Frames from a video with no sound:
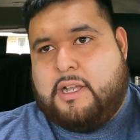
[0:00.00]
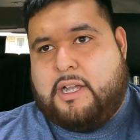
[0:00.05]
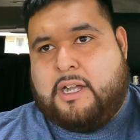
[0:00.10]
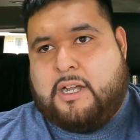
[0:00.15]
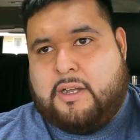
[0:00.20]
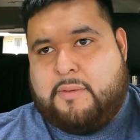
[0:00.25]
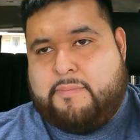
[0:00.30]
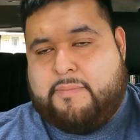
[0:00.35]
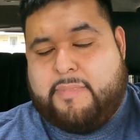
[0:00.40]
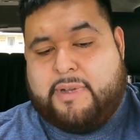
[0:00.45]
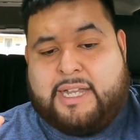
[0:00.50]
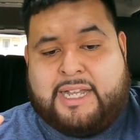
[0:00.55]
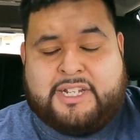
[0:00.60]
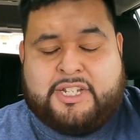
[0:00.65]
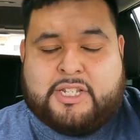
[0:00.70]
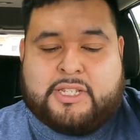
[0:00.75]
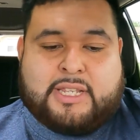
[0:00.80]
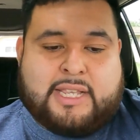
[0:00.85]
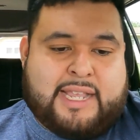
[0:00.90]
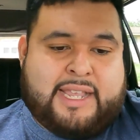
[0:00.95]
I
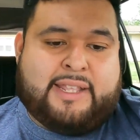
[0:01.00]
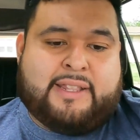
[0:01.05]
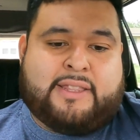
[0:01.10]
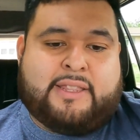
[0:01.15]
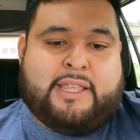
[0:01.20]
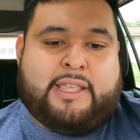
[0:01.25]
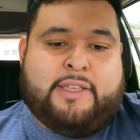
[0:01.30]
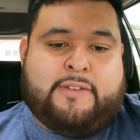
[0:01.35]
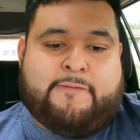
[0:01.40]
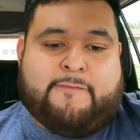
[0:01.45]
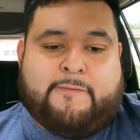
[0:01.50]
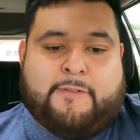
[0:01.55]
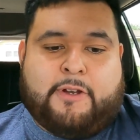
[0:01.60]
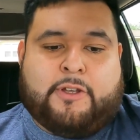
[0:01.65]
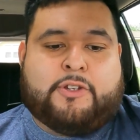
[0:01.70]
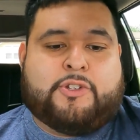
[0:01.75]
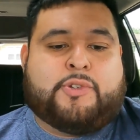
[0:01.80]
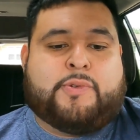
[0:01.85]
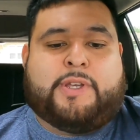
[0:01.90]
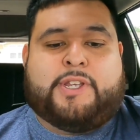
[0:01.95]
just hate the
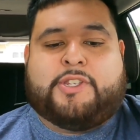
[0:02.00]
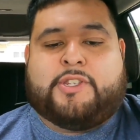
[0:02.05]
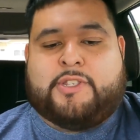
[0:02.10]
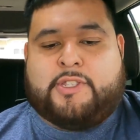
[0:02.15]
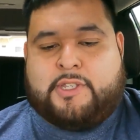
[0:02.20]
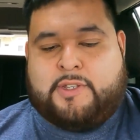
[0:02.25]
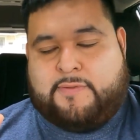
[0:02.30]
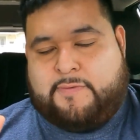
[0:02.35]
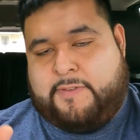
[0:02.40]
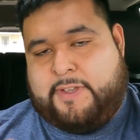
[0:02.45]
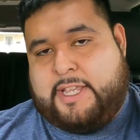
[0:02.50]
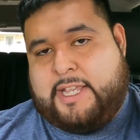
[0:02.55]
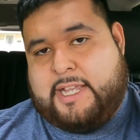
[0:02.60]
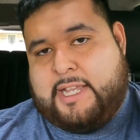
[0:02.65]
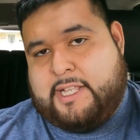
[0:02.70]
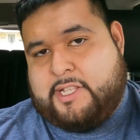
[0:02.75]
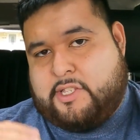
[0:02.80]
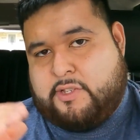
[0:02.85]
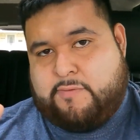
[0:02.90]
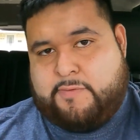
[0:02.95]
fluctuations of
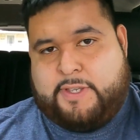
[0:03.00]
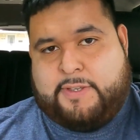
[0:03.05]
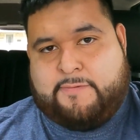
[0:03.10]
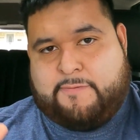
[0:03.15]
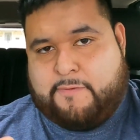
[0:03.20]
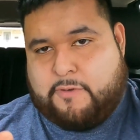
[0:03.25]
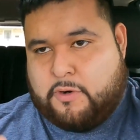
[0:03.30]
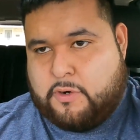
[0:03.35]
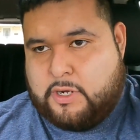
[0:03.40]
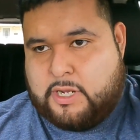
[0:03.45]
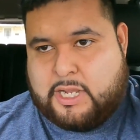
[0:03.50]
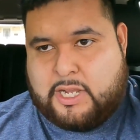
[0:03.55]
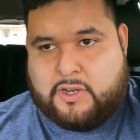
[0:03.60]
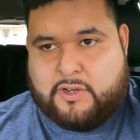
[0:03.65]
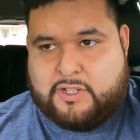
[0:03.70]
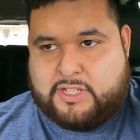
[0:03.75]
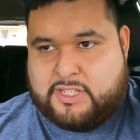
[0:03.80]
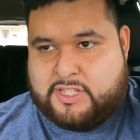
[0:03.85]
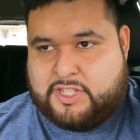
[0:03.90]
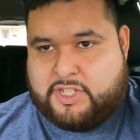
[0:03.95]
V8 to V4,
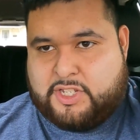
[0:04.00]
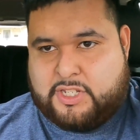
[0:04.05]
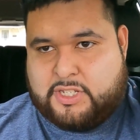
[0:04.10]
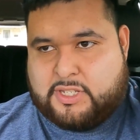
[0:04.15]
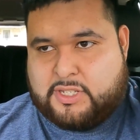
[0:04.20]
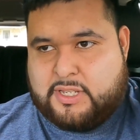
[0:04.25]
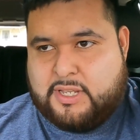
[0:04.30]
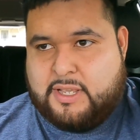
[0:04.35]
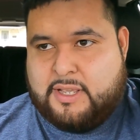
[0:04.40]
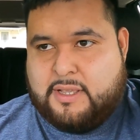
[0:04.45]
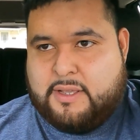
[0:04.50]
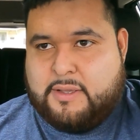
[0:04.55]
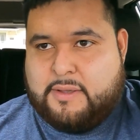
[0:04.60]
how it's just,